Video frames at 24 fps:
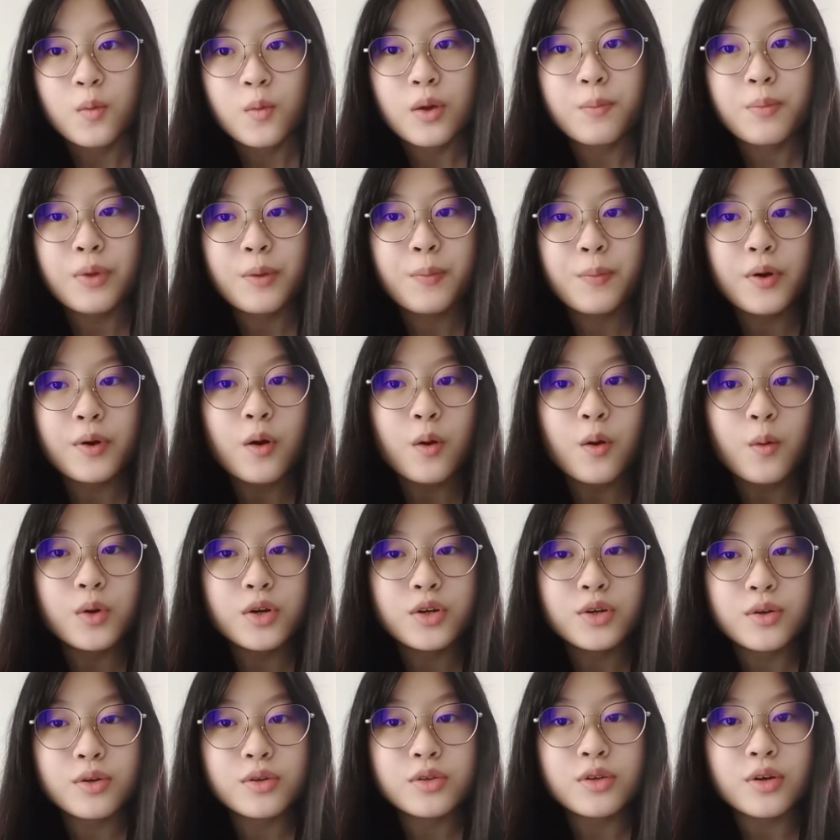When people
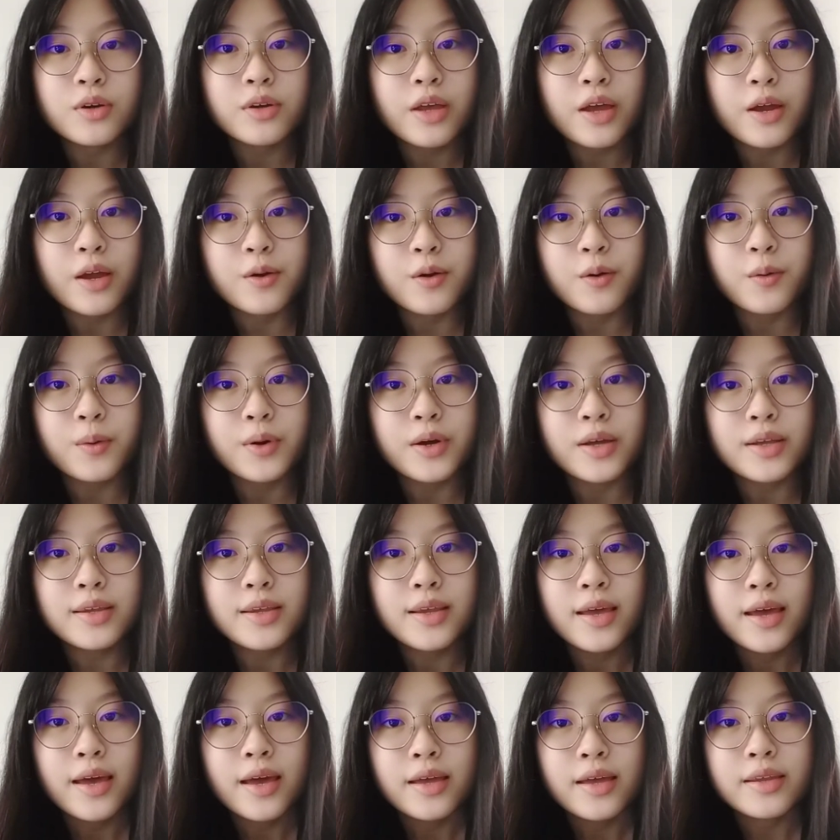overdose on
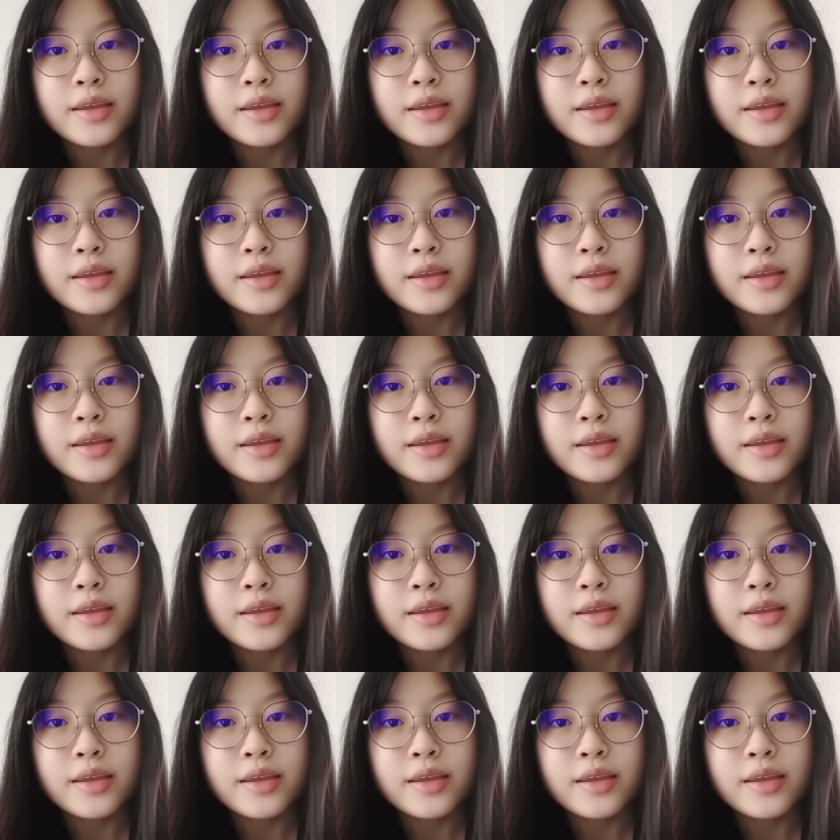heroin,